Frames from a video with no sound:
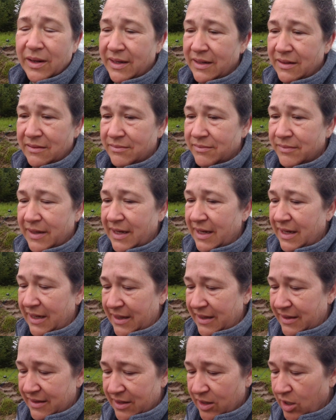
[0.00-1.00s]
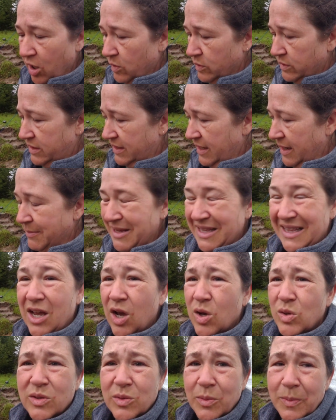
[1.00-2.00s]
And the goats were
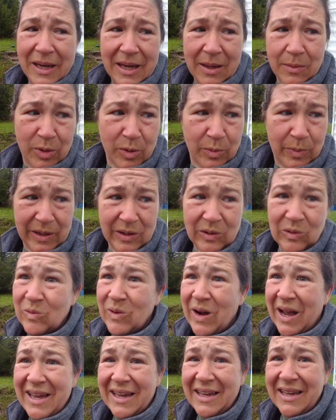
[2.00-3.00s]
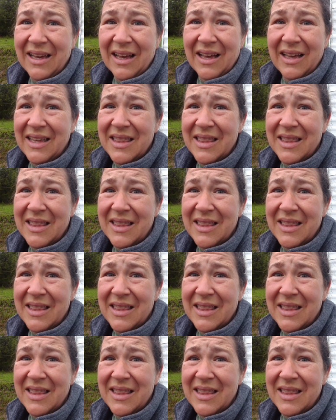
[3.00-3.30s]
peeing and pooping right